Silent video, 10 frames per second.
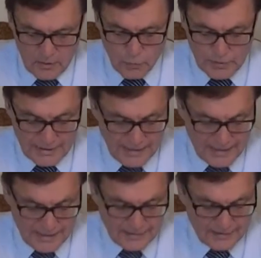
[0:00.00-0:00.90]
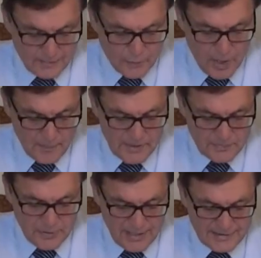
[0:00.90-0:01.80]
would indicate that the property's
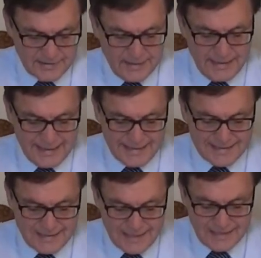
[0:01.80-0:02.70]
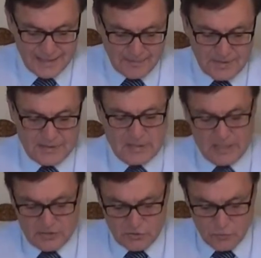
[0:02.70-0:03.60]
price is 6 times
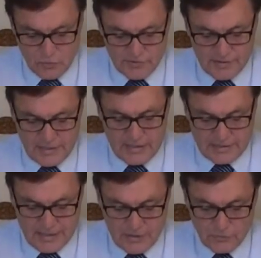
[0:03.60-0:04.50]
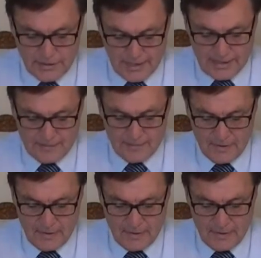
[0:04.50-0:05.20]
its gross scheduled income.